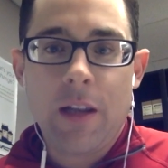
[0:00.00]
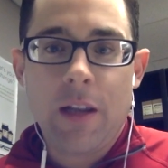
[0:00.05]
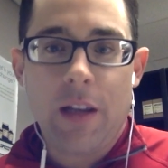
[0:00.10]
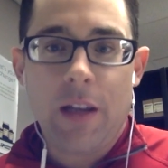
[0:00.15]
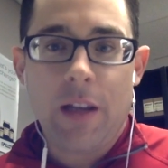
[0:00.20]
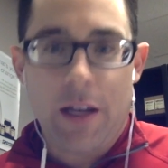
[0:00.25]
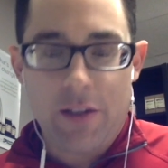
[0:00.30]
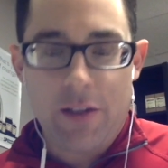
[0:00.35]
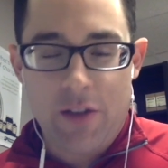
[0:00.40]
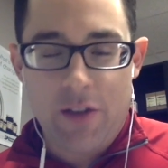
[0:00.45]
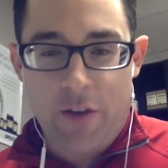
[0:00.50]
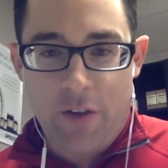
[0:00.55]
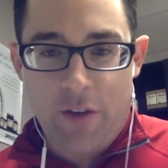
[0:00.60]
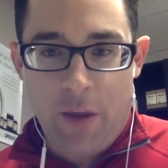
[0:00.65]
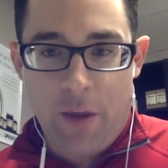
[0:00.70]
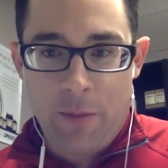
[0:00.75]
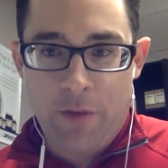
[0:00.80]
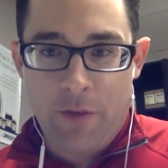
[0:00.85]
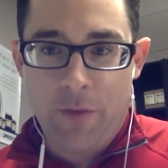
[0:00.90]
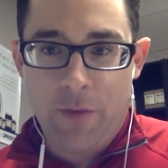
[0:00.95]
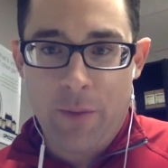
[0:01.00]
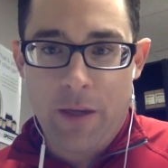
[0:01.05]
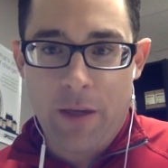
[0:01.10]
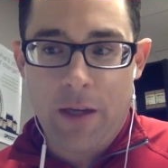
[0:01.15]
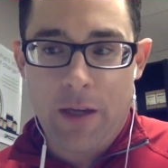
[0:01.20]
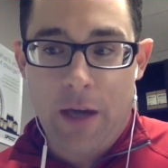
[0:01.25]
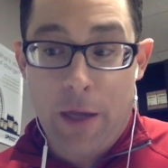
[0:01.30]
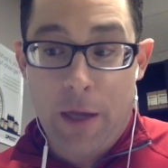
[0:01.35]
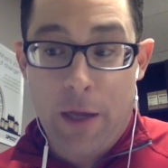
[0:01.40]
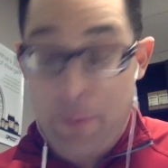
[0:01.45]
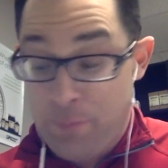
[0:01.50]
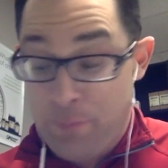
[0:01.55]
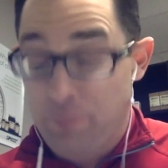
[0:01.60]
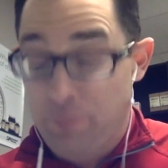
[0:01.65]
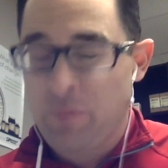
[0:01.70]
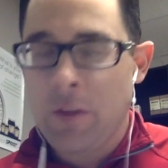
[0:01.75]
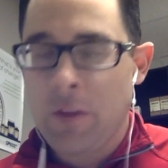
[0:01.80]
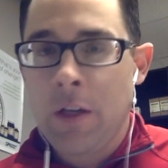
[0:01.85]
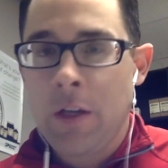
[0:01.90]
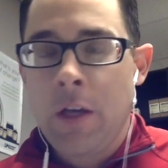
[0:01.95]
a lot of stuff coming from the gut.
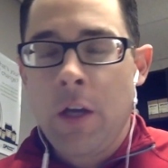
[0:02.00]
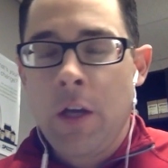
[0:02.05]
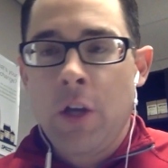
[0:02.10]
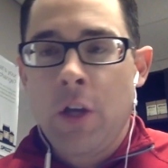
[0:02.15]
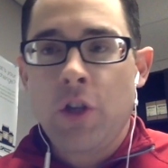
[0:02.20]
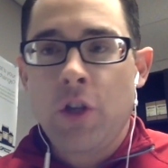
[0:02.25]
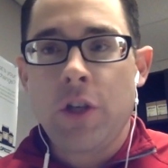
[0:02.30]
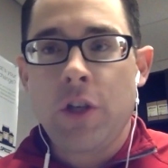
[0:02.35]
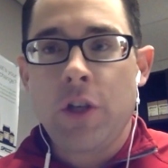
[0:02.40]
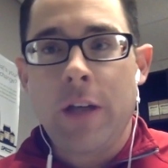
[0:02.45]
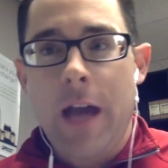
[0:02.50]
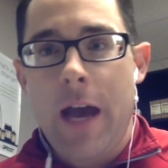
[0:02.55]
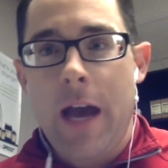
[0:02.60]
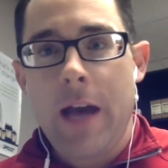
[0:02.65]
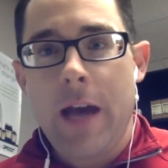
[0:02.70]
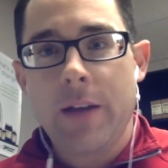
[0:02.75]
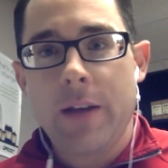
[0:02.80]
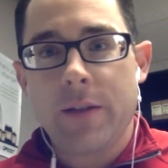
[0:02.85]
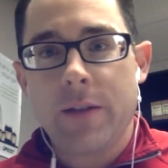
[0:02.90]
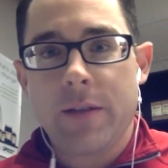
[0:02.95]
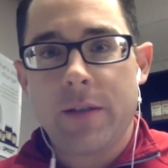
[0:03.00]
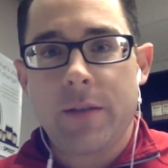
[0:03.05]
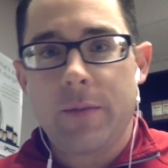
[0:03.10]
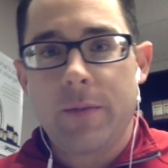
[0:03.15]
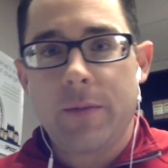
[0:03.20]
She has